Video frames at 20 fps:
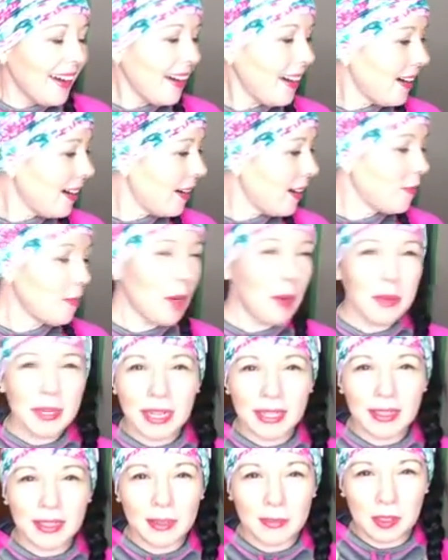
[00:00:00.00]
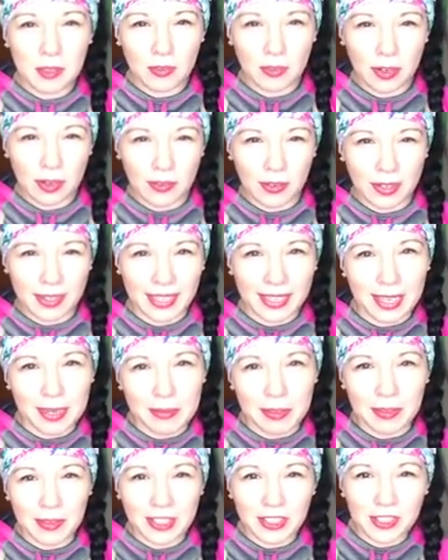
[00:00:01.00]
Ah, moment on the lips forever on the
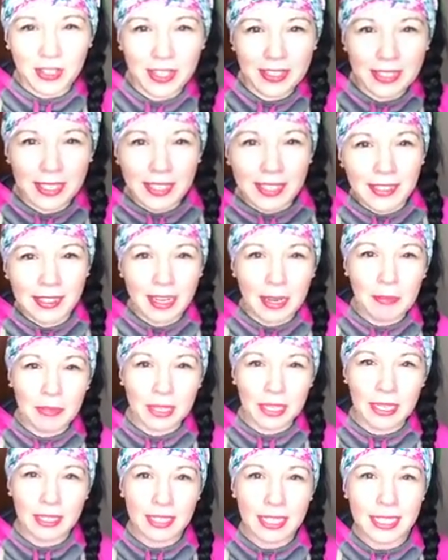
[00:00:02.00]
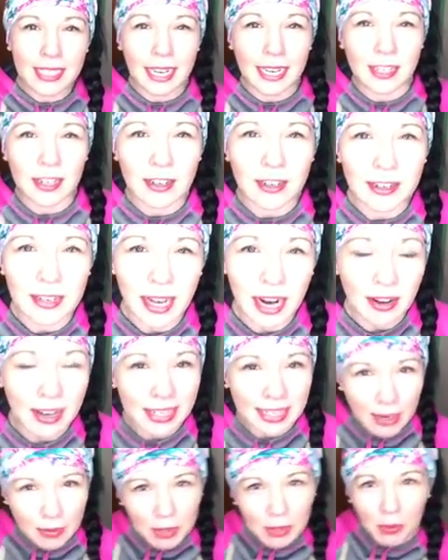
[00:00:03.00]
hips, right, Tracy? I'm thinking of you today, girl. All
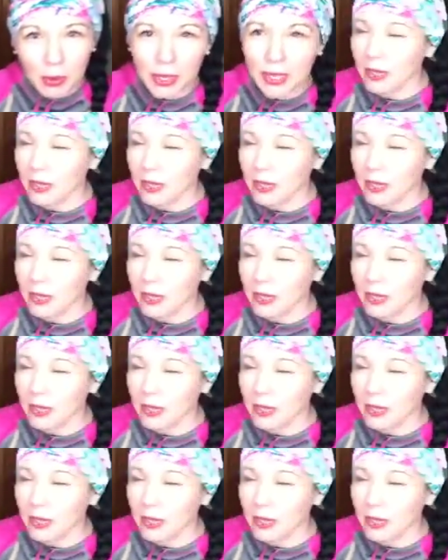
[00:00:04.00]
right, now we're going to